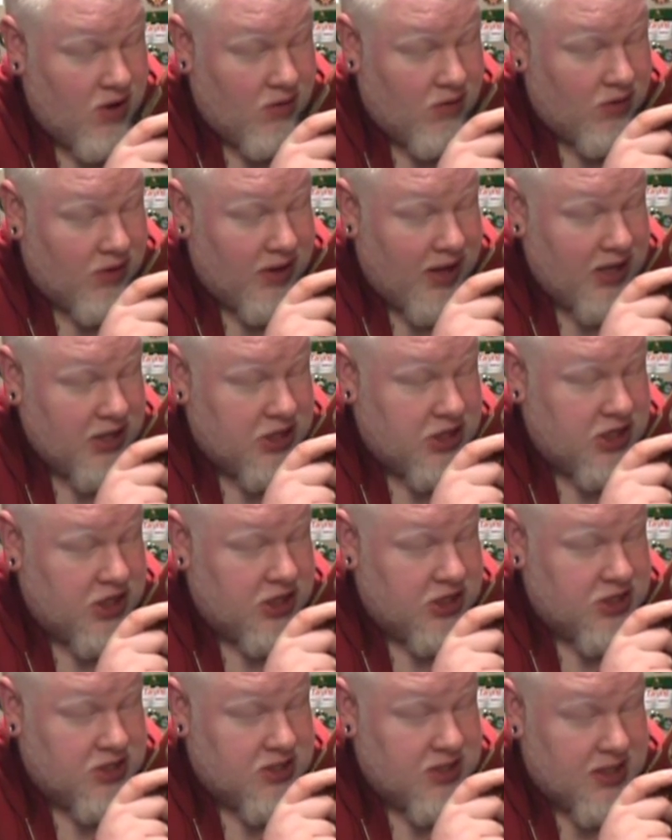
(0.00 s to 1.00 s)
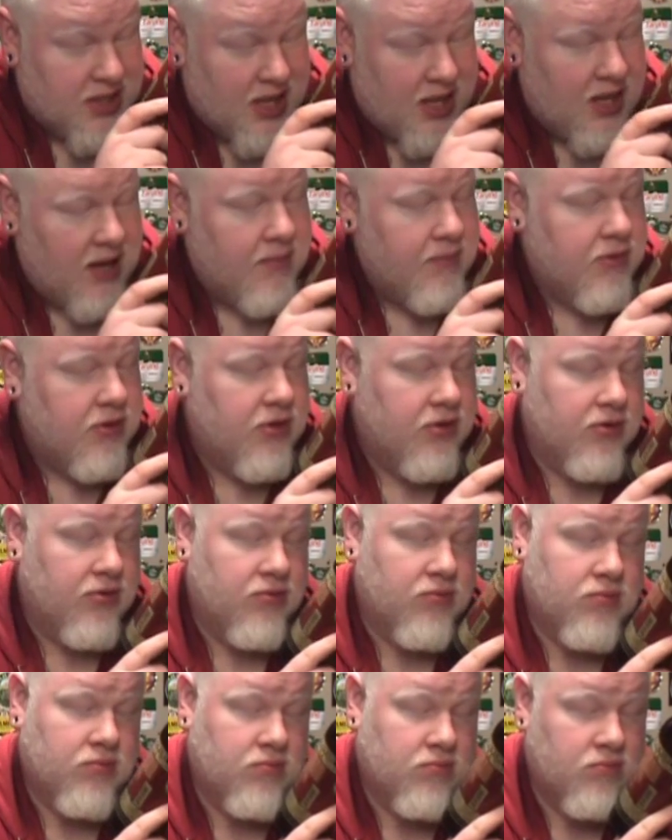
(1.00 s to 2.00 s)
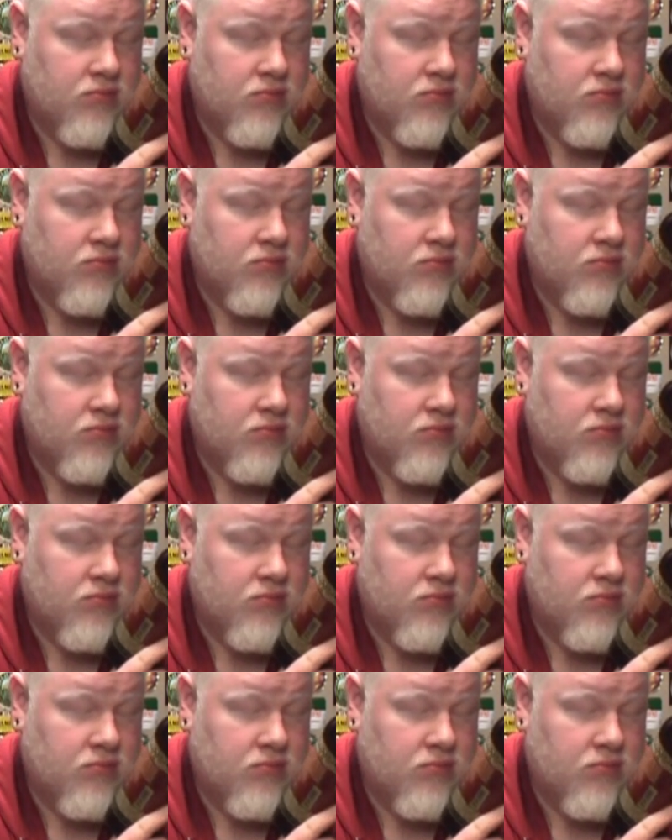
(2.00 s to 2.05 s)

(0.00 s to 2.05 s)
"Well, that changes the game," to,